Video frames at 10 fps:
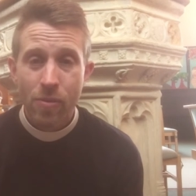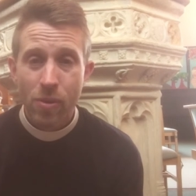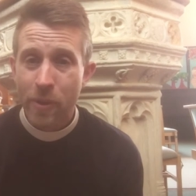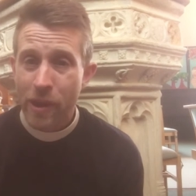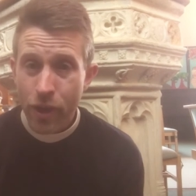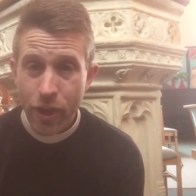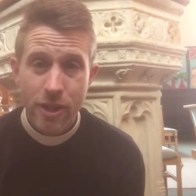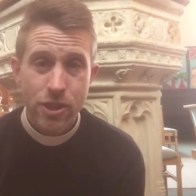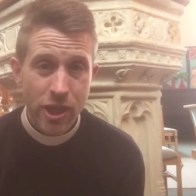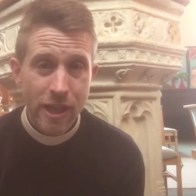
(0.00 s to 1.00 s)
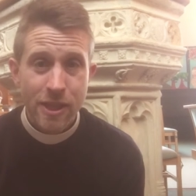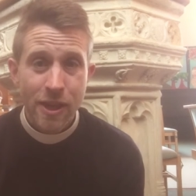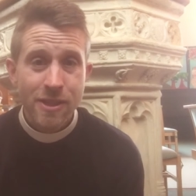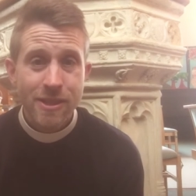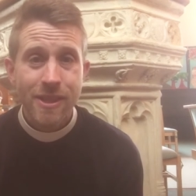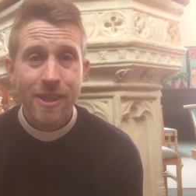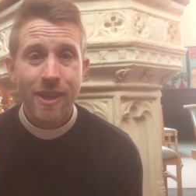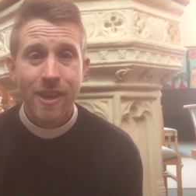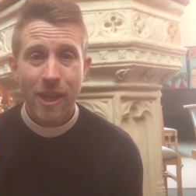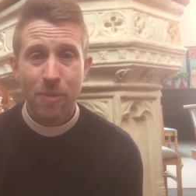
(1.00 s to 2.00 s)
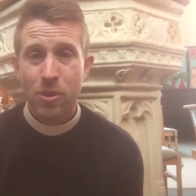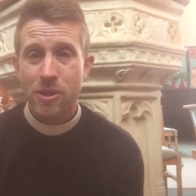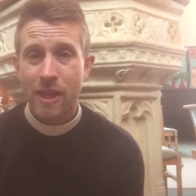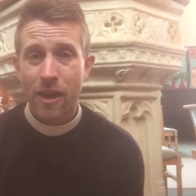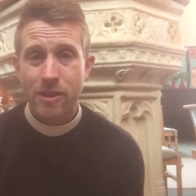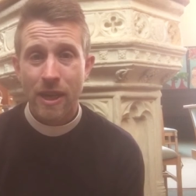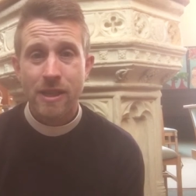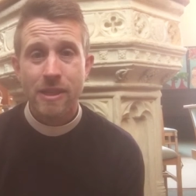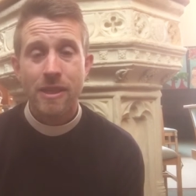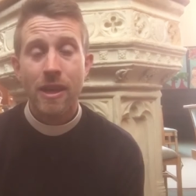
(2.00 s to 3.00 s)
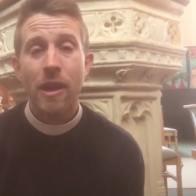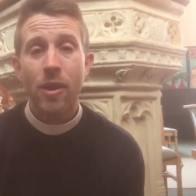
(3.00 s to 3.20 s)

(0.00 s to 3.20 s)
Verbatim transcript: When we look at Jesus, Hebrews tells us,